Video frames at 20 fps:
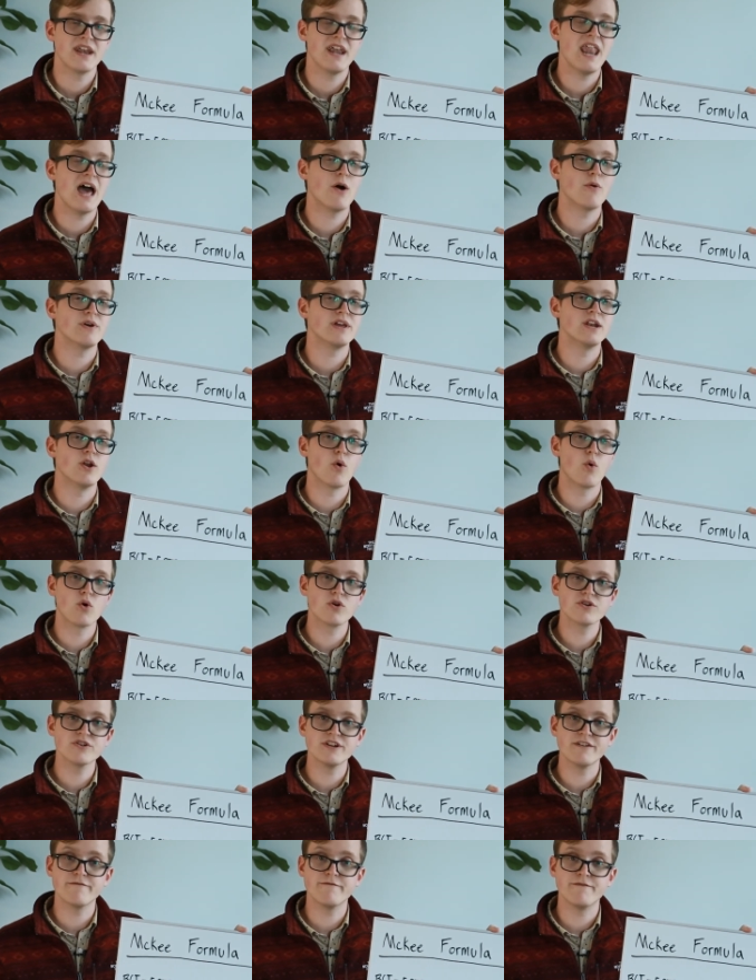Now, in
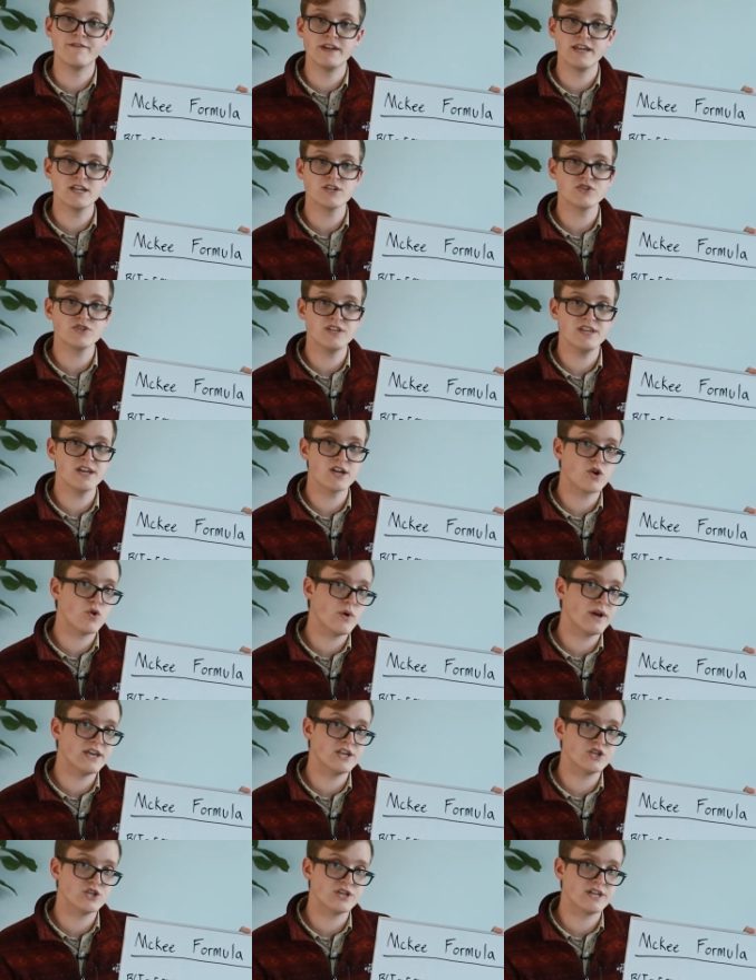order to finish the
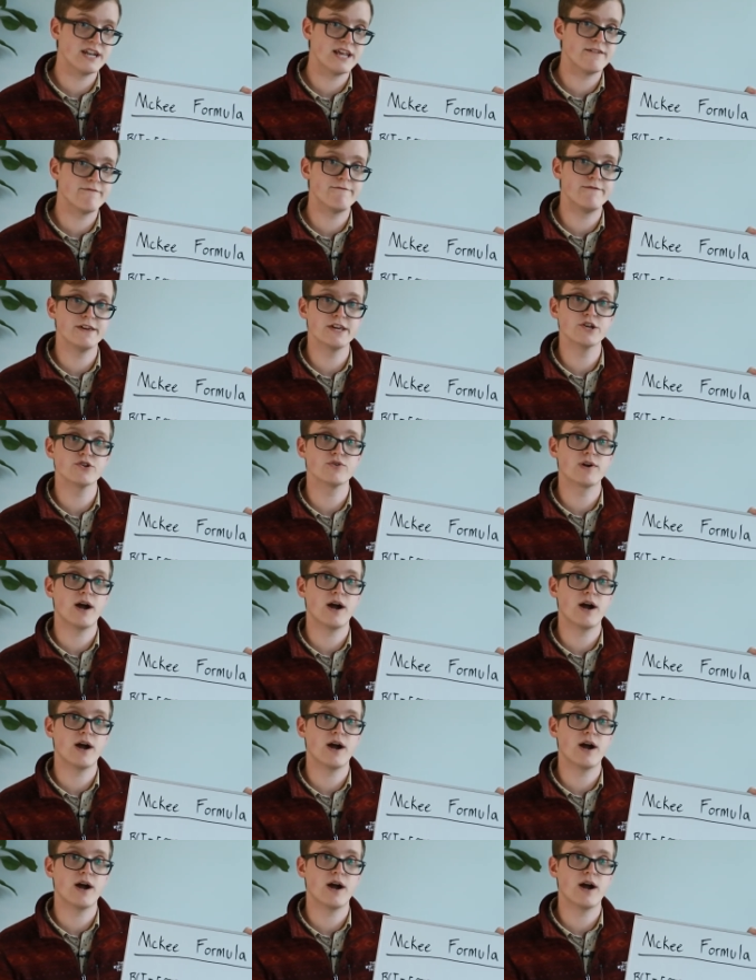equation and figure